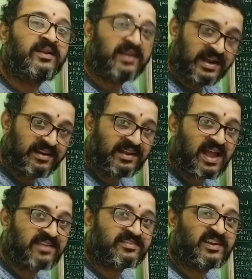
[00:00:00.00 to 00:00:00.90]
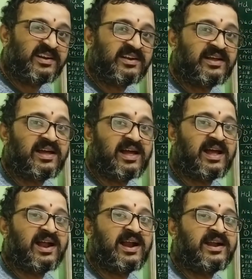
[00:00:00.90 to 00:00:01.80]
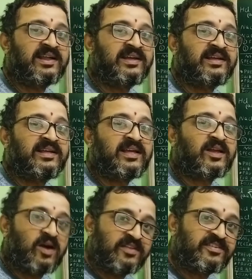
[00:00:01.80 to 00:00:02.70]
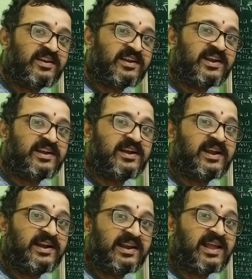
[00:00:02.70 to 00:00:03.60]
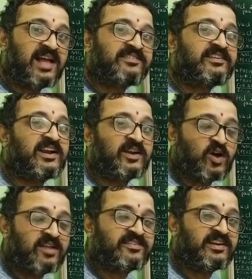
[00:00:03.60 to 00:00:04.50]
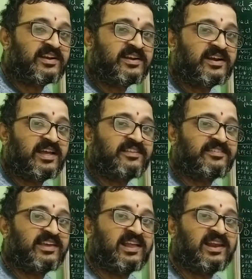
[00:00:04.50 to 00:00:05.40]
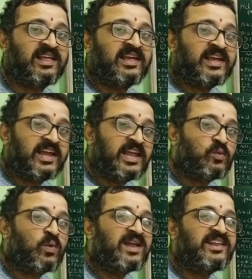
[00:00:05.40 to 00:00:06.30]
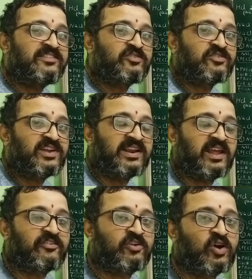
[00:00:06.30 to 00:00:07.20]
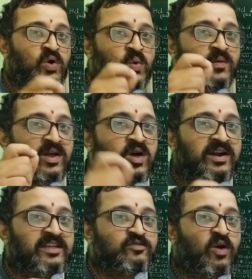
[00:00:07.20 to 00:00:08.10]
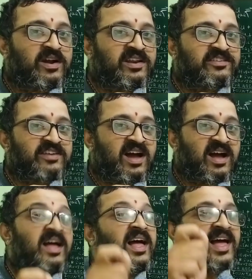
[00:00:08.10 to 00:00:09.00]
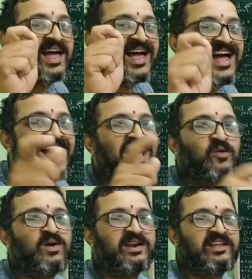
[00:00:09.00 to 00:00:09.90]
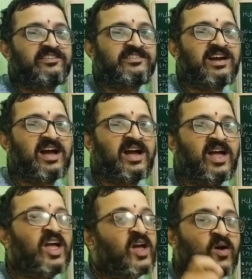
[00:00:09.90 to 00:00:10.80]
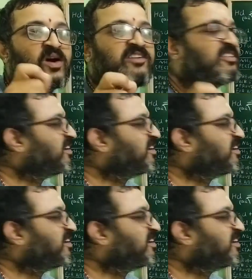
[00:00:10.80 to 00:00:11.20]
nitric acid and concentrated nitric acid and concentrated HCl in 1 is to 3 ratio, we call it as what regia? Aqua regia. Okay